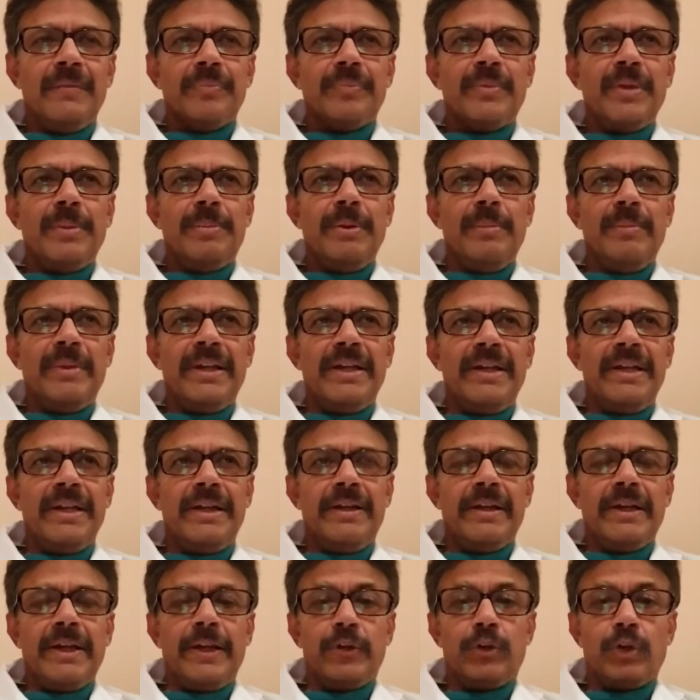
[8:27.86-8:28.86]
people may
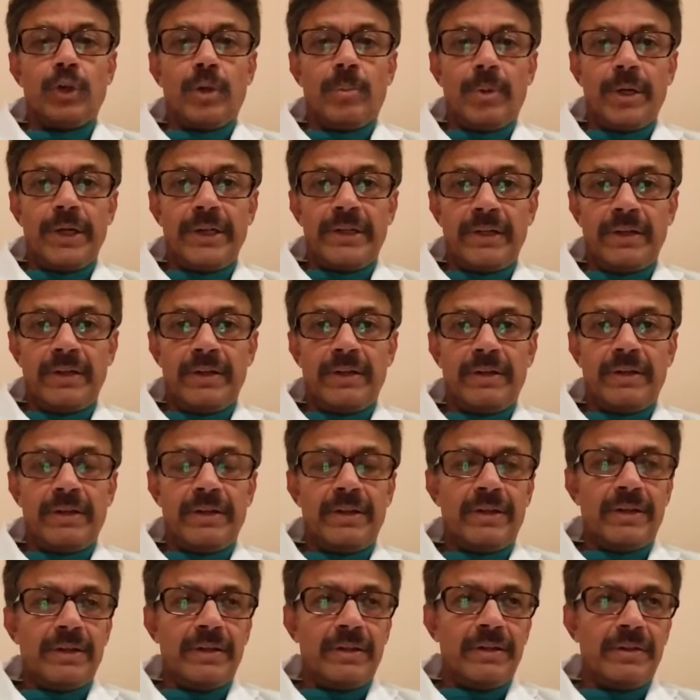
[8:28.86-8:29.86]
need erythropoietin
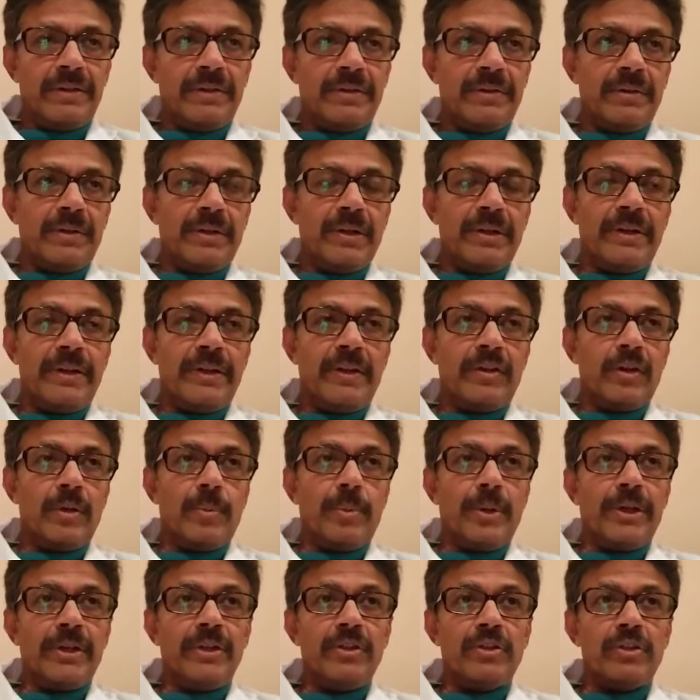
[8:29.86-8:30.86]
or
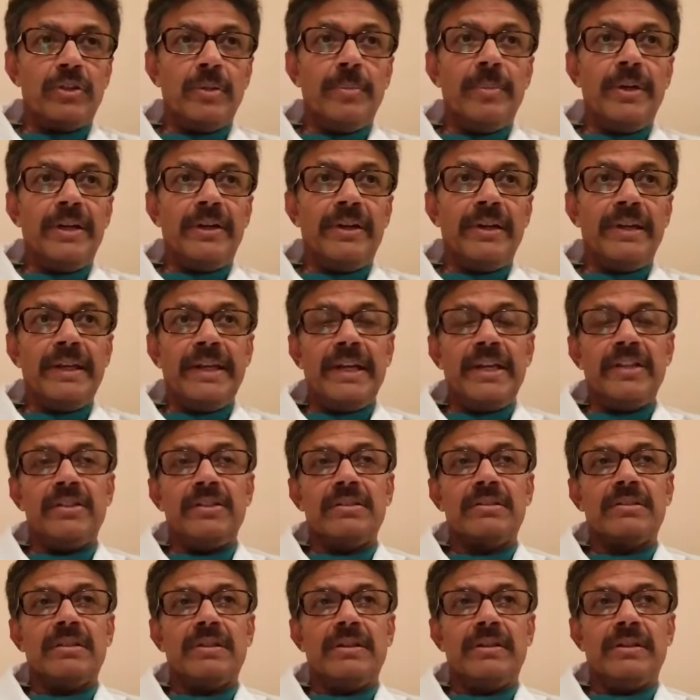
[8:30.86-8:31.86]
erythropoietin stimulating
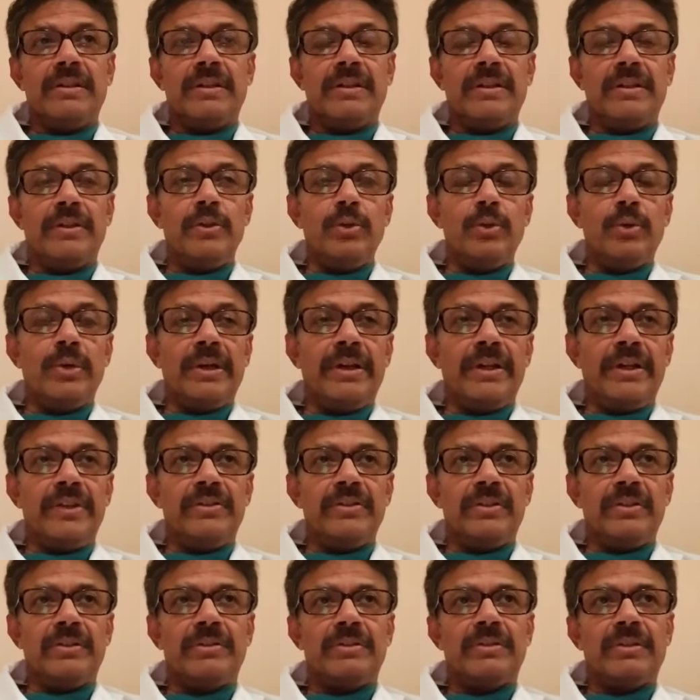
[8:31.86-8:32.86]
agents. Newer
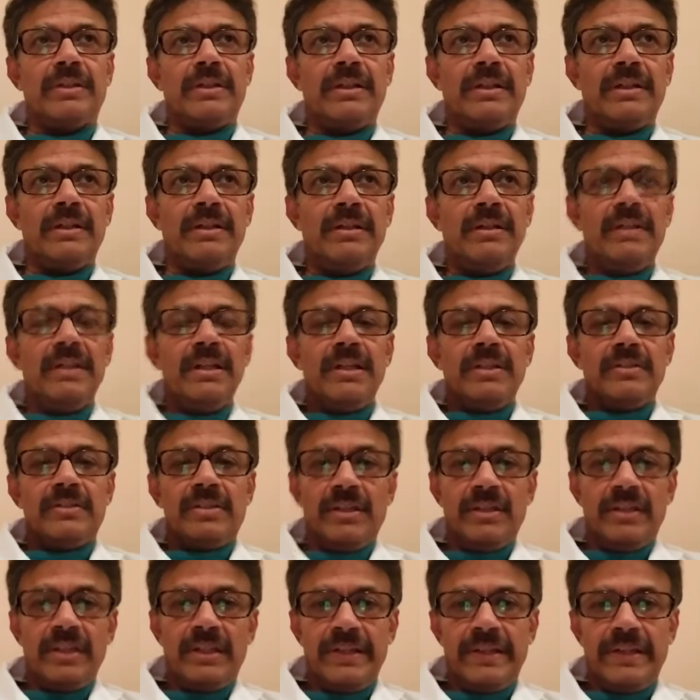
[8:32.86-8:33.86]
agents,
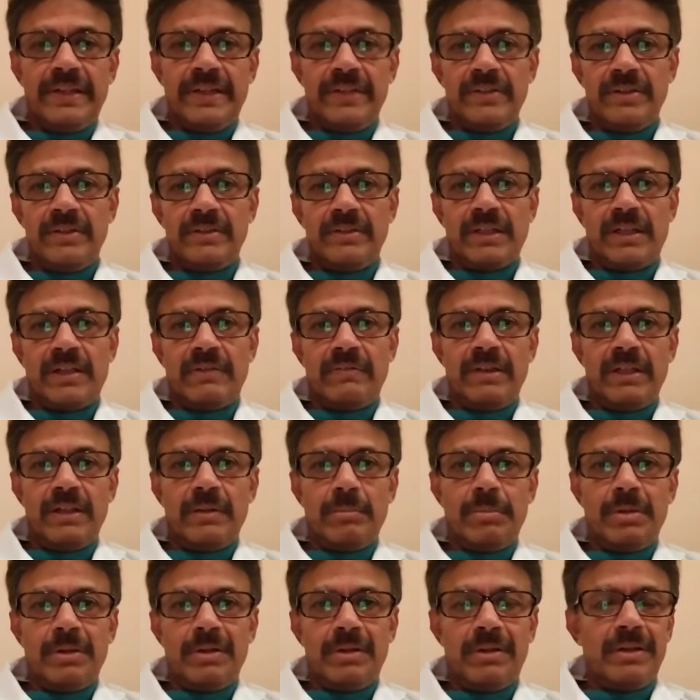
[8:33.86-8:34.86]
synthetic agents are
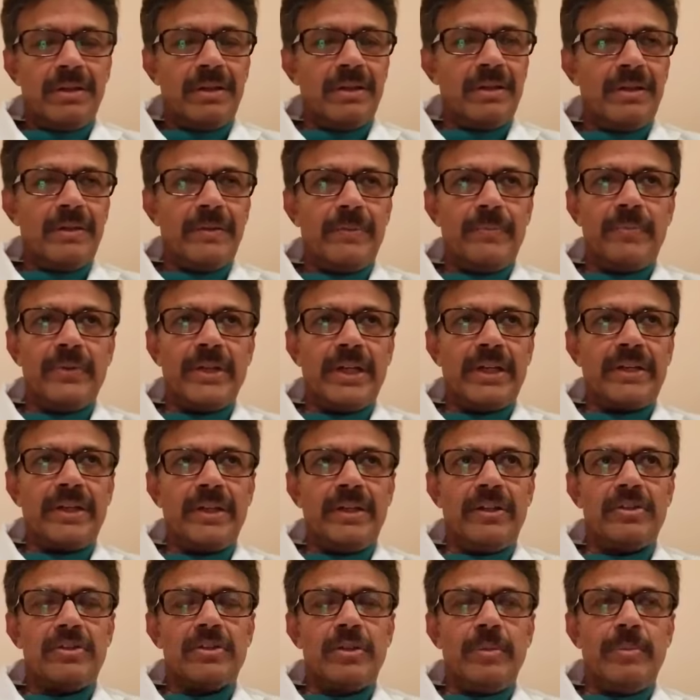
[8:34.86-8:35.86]
available that
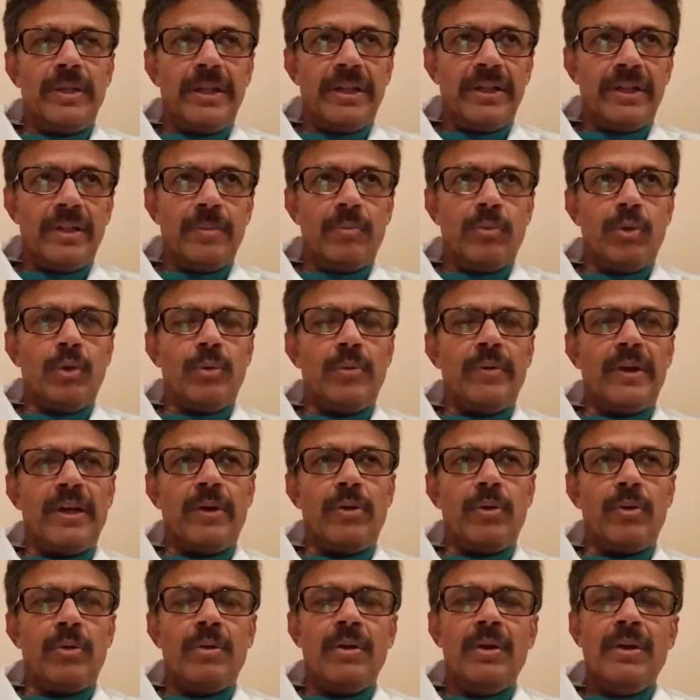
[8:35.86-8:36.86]
can stimulate the bone
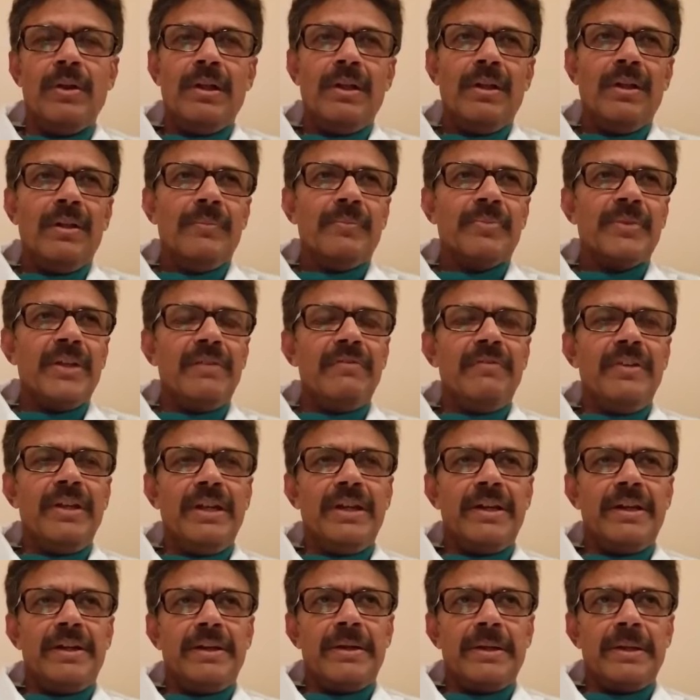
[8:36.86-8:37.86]
marrow. Then
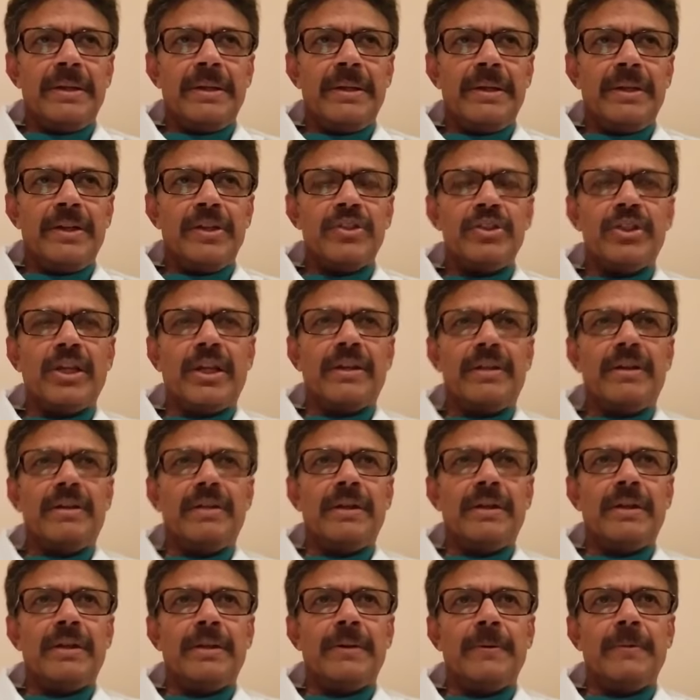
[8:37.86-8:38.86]
we check
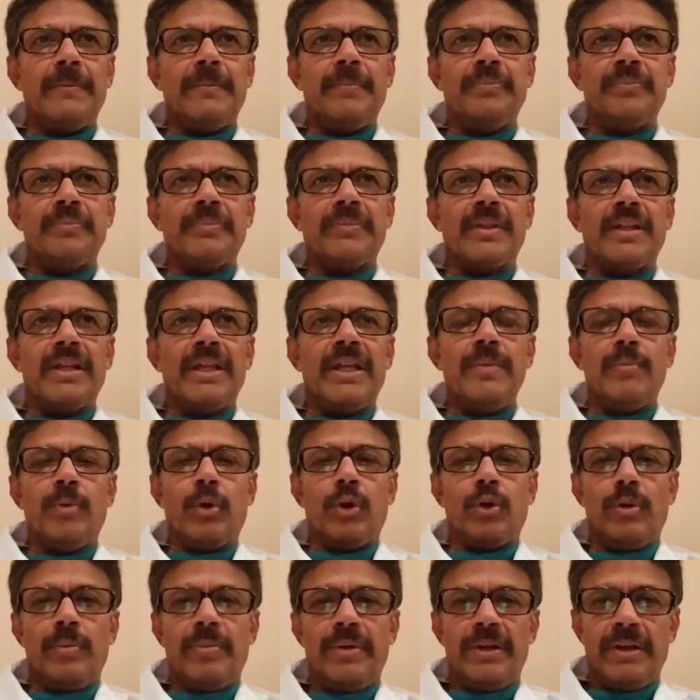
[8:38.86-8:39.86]

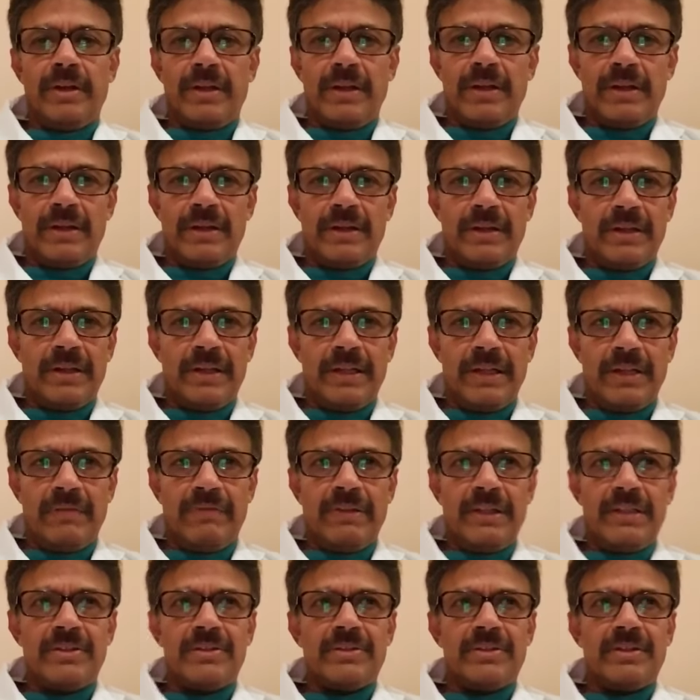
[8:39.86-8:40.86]
hemoglobin
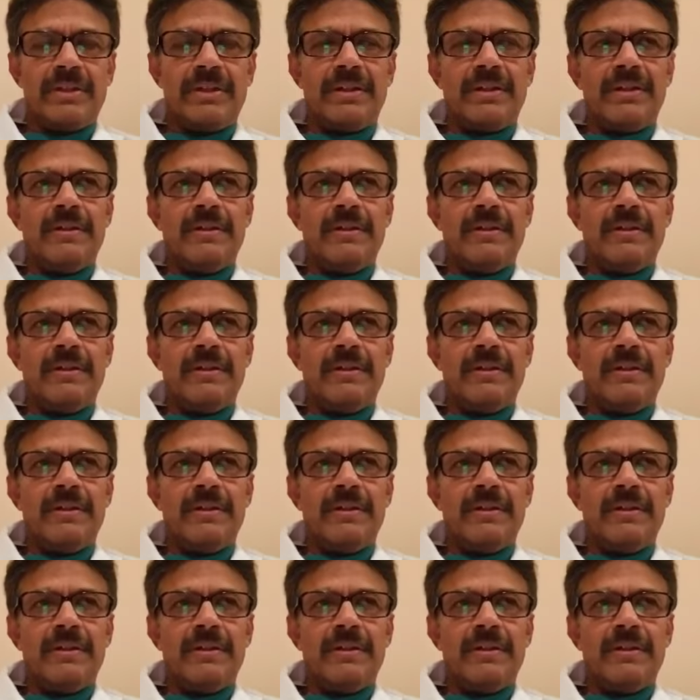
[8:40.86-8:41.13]
levels